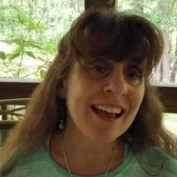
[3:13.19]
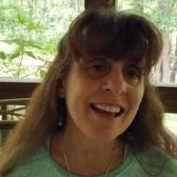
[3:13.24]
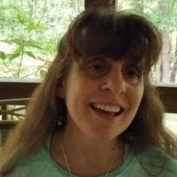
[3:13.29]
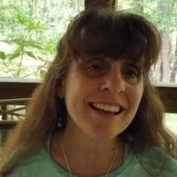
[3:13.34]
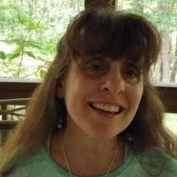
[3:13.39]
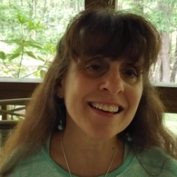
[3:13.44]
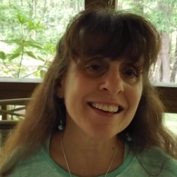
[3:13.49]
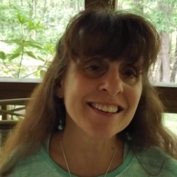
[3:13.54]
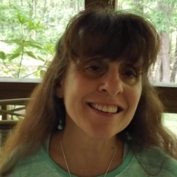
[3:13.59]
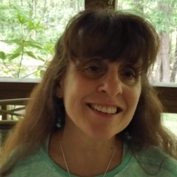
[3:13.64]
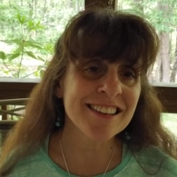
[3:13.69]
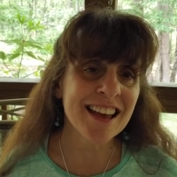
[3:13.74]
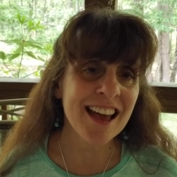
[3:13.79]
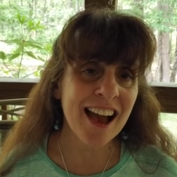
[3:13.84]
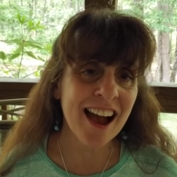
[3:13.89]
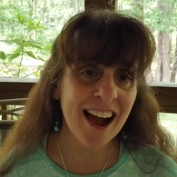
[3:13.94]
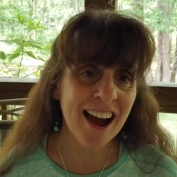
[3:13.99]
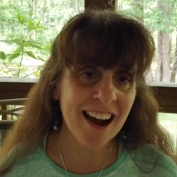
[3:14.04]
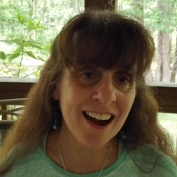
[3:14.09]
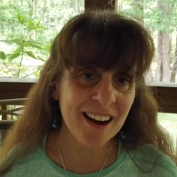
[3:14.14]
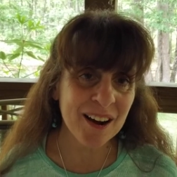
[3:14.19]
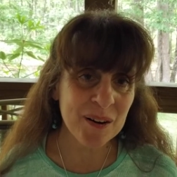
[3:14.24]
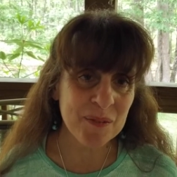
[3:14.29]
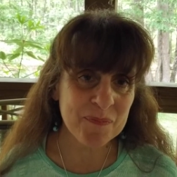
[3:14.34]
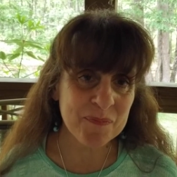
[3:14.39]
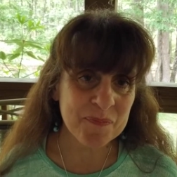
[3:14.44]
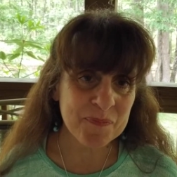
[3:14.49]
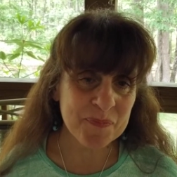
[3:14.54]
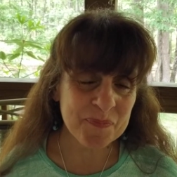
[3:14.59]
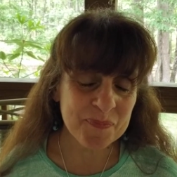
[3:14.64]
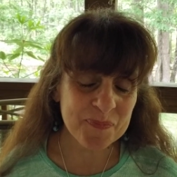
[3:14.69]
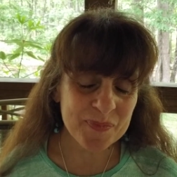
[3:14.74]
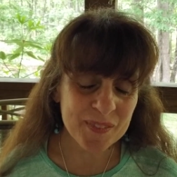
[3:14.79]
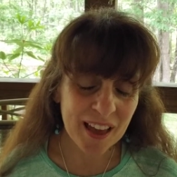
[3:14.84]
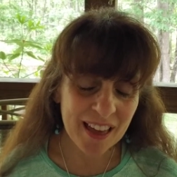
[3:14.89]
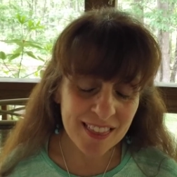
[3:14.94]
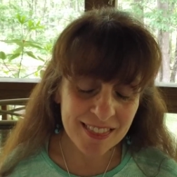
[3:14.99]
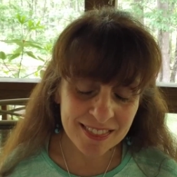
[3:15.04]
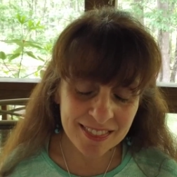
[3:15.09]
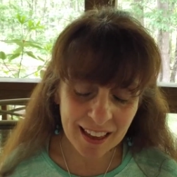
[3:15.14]
And um,
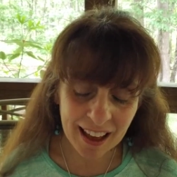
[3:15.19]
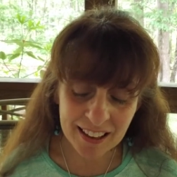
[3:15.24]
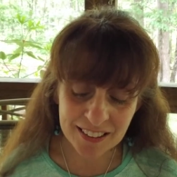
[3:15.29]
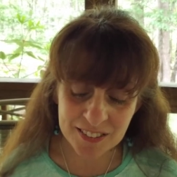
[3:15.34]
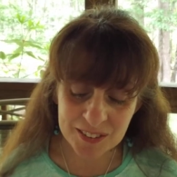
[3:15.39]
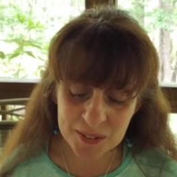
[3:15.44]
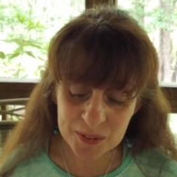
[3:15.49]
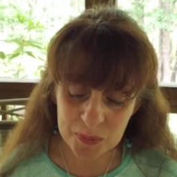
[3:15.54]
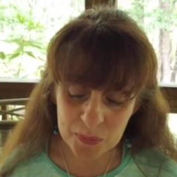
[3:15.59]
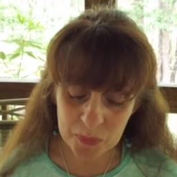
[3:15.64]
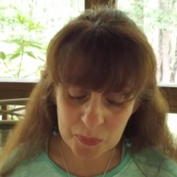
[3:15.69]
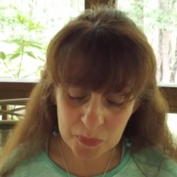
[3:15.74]
that's,